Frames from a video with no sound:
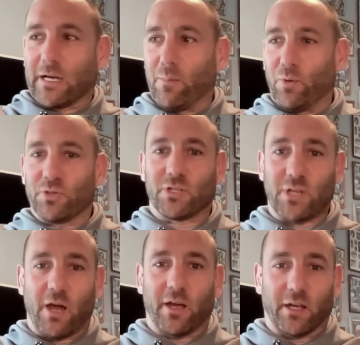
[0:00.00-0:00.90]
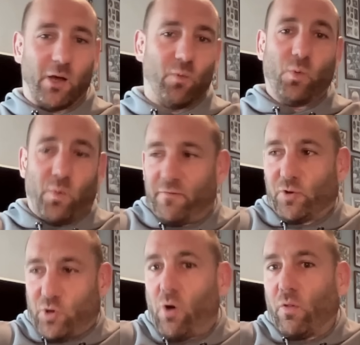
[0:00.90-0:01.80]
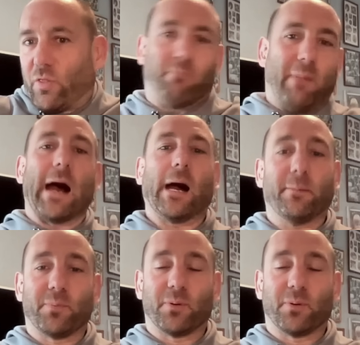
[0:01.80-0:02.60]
come on site and go, well, we've got the map.